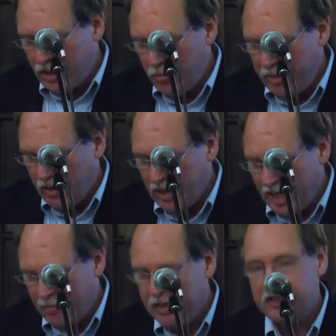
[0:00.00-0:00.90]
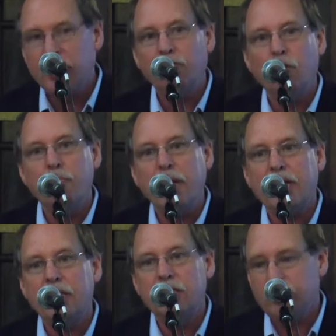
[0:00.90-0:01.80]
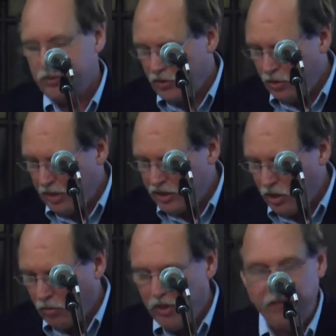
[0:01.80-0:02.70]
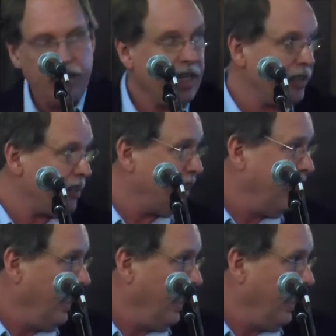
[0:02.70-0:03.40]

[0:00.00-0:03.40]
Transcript: new paradigm, and several mechanisms for doing so were advanced.